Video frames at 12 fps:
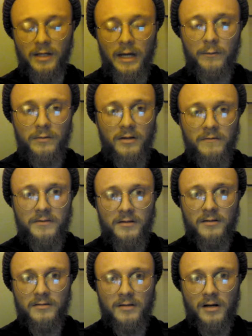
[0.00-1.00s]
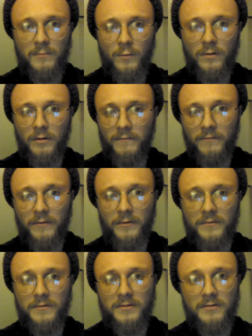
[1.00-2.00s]
would love to talk more for
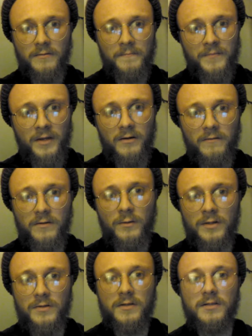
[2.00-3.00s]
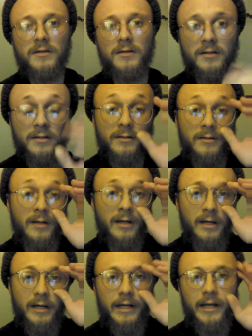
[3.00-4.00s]
those of you interested in
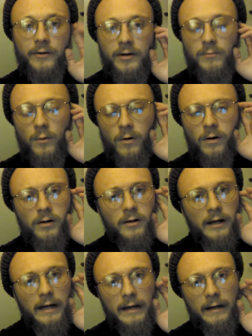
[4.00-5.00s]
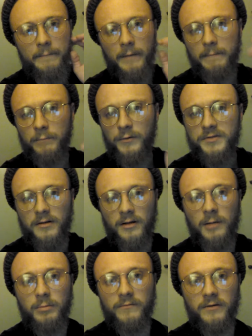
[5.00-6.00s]
hearing more. I posted a
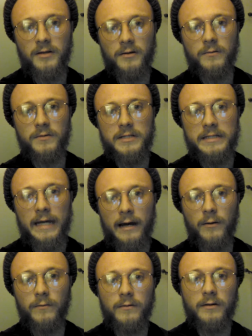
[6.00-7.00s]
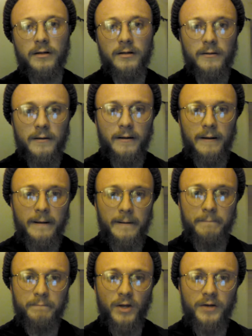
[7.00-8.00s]
couple videos down
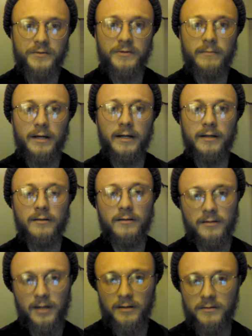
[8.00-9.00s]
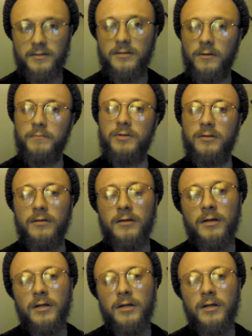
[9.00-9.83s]
under my kind of description,